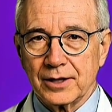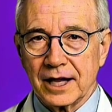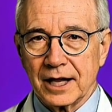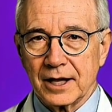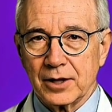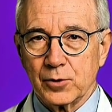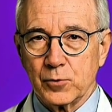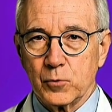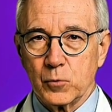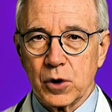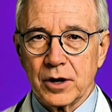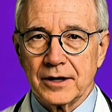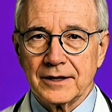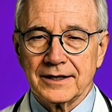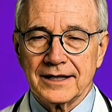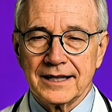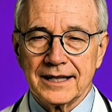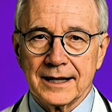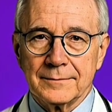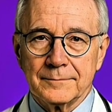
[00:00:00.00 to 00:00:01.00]
Studies
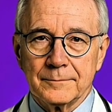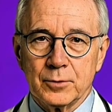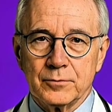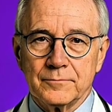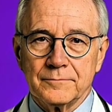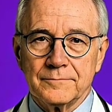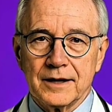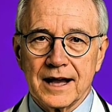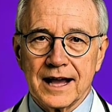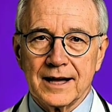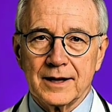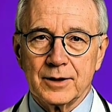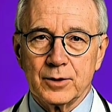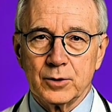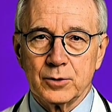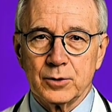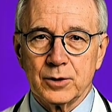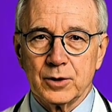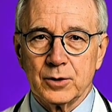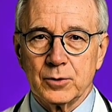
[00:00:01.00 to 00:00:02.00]
published in sleep
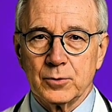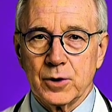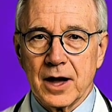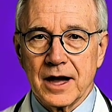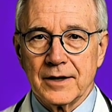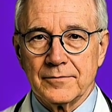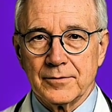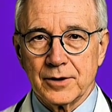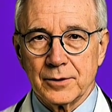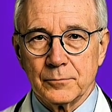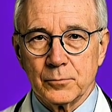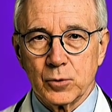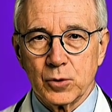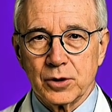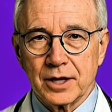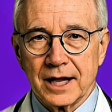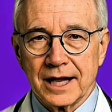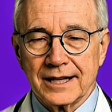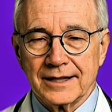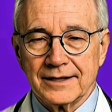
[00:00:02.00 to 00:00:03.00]
medicine reviews
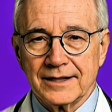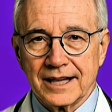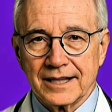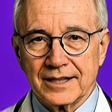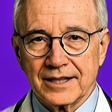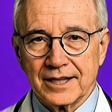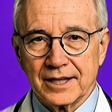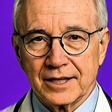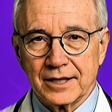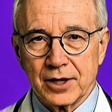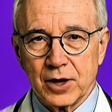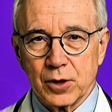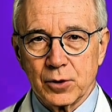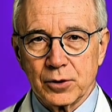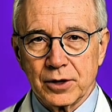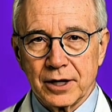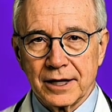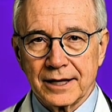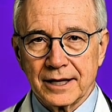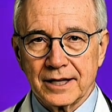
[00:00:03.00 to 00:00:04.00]
show that just one
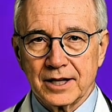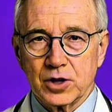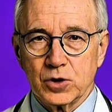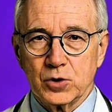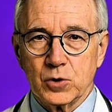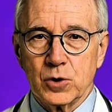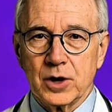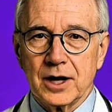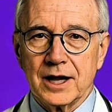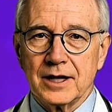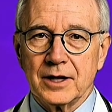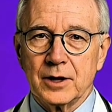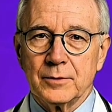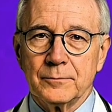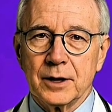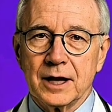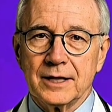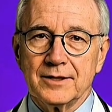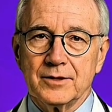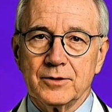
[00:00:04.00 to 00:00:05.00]
standard drink before
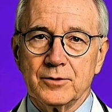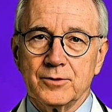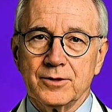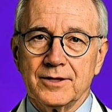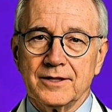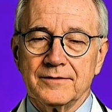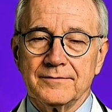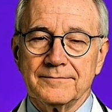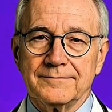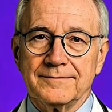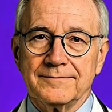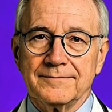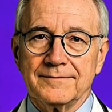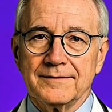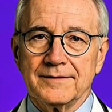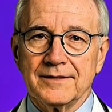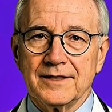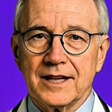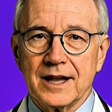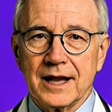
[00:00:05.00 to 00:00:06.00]
bed can reduce
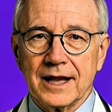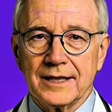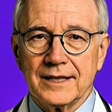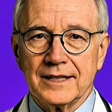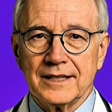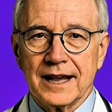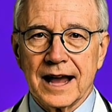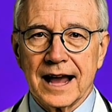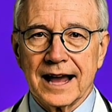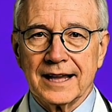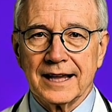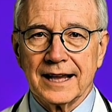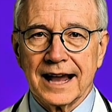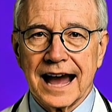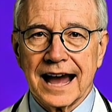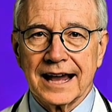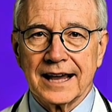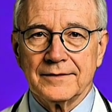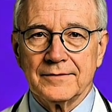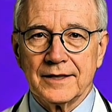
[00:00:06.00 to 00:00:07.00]
deep sleep by up to
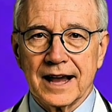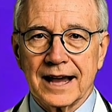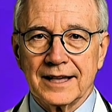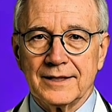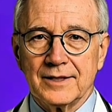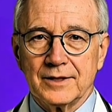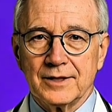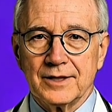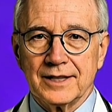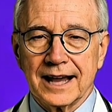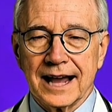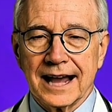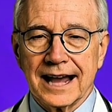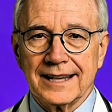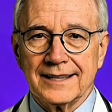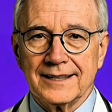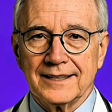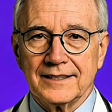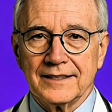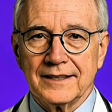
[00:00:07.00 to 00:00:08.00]
40%,
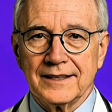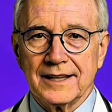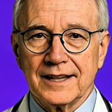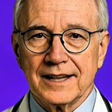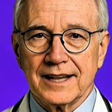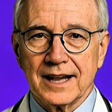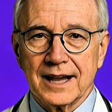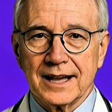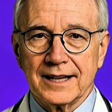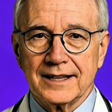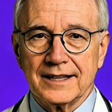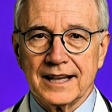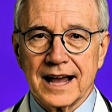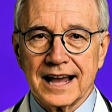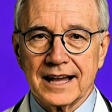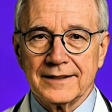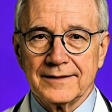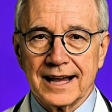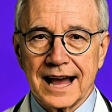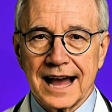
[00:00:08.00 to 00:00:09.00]
especially in
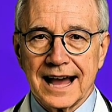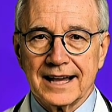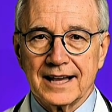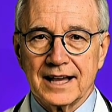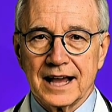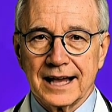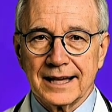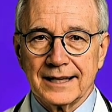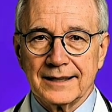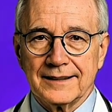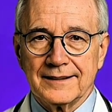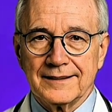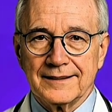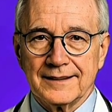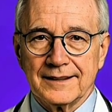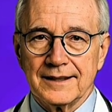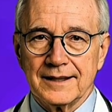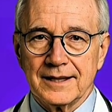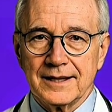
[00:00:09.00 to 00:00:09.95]
adults over 60.